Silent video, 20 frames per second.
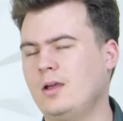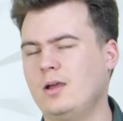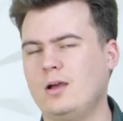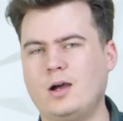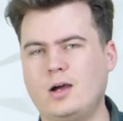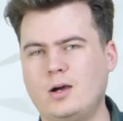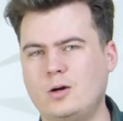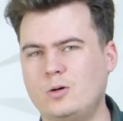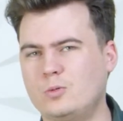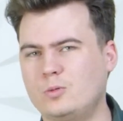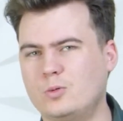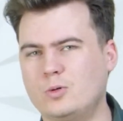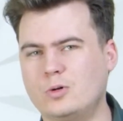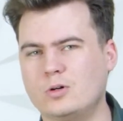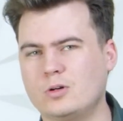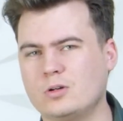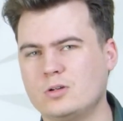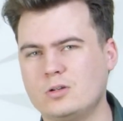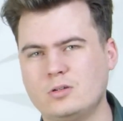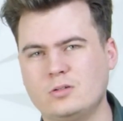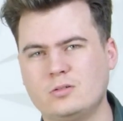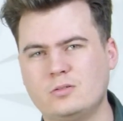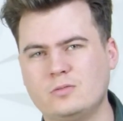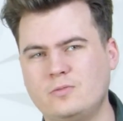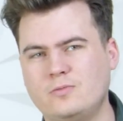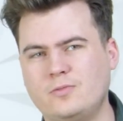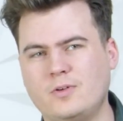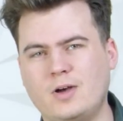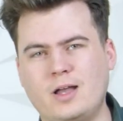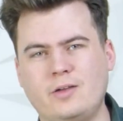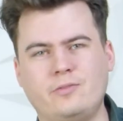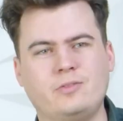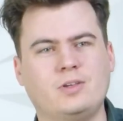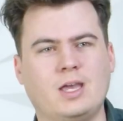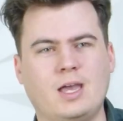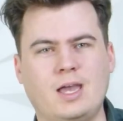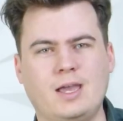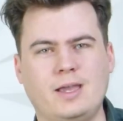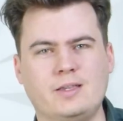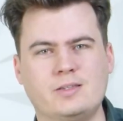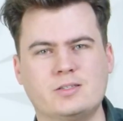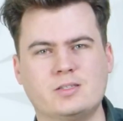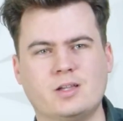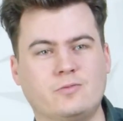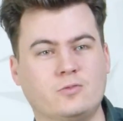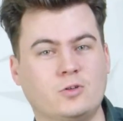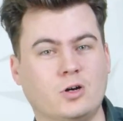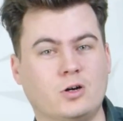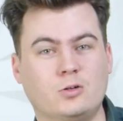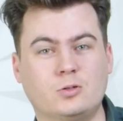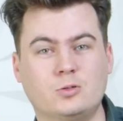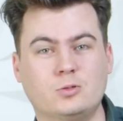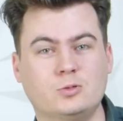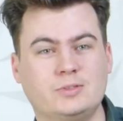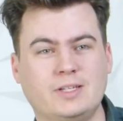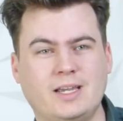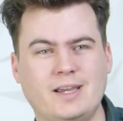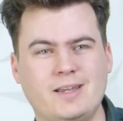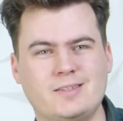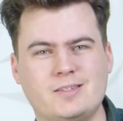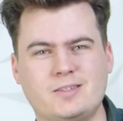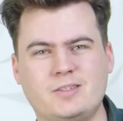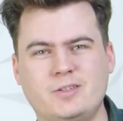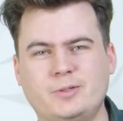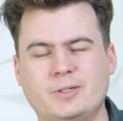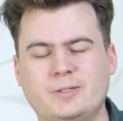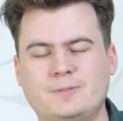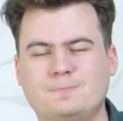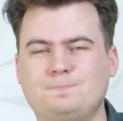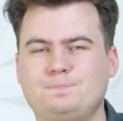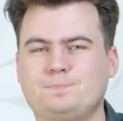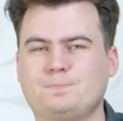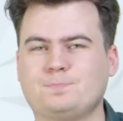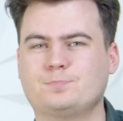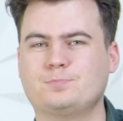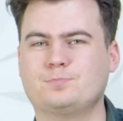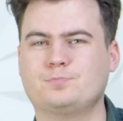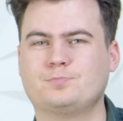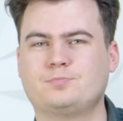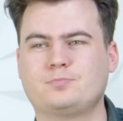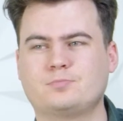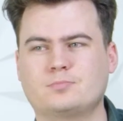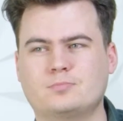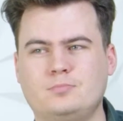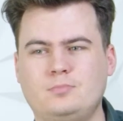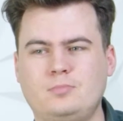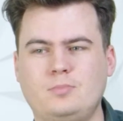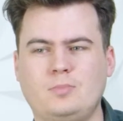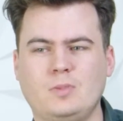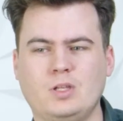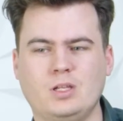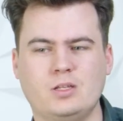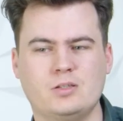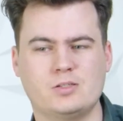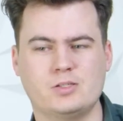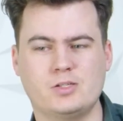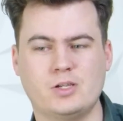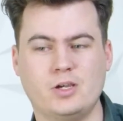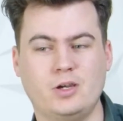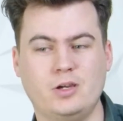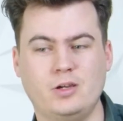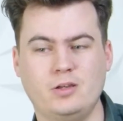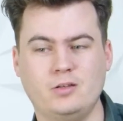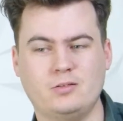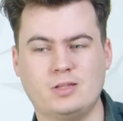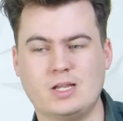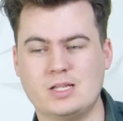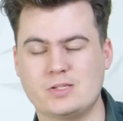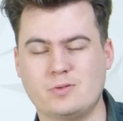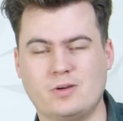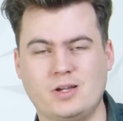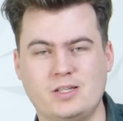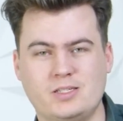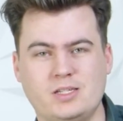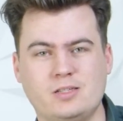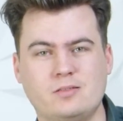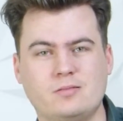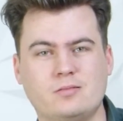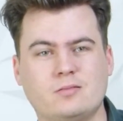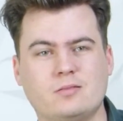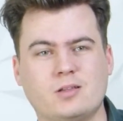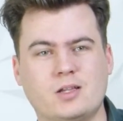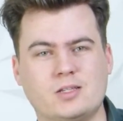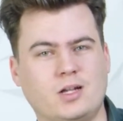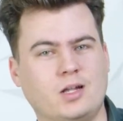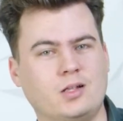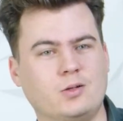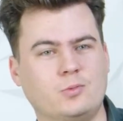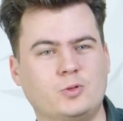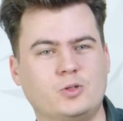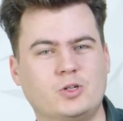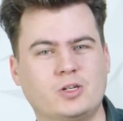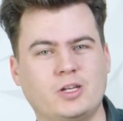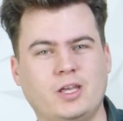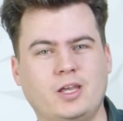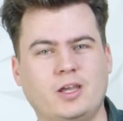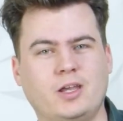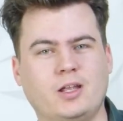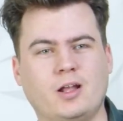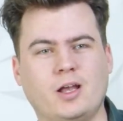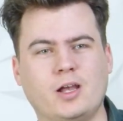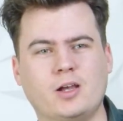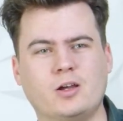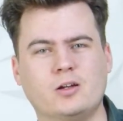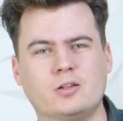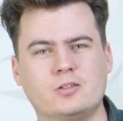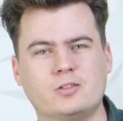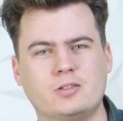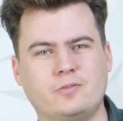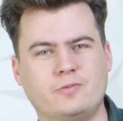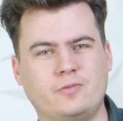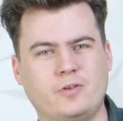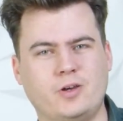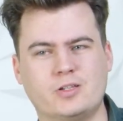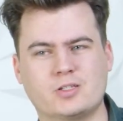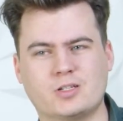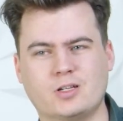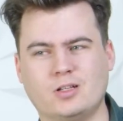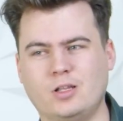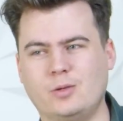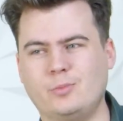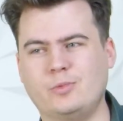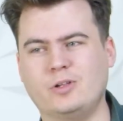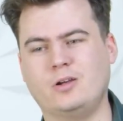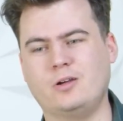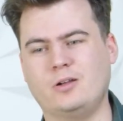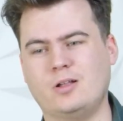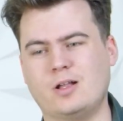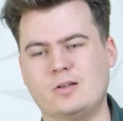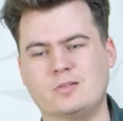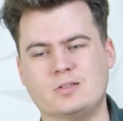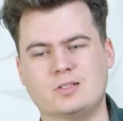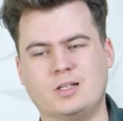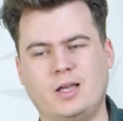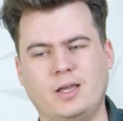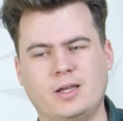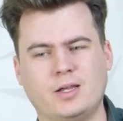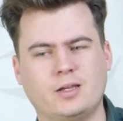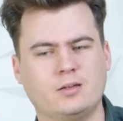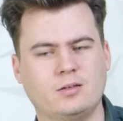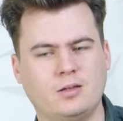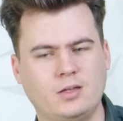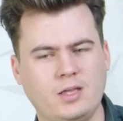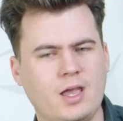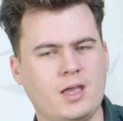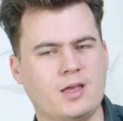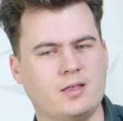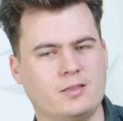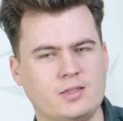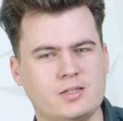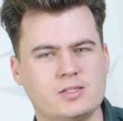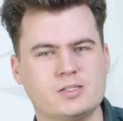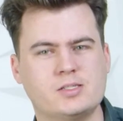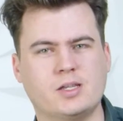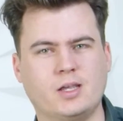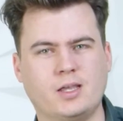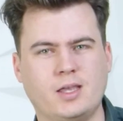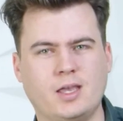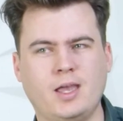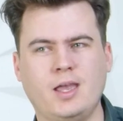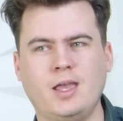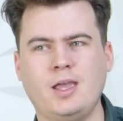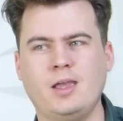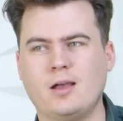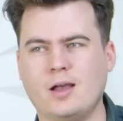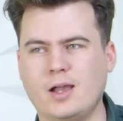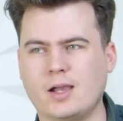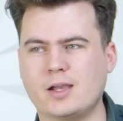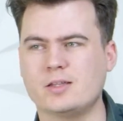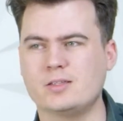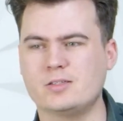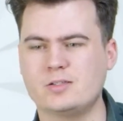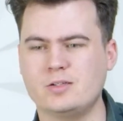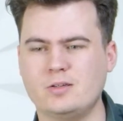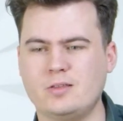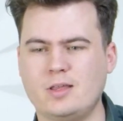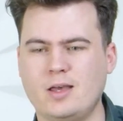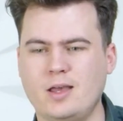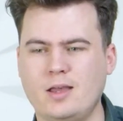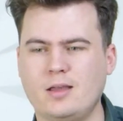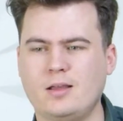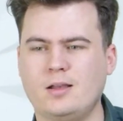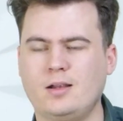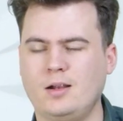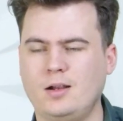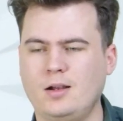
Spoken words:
I'll walk 5Ks. I've got all day to do it. So that's what I did. I started walking and I got to the first kilometer and I was like, yeah, this is okay. I can do that.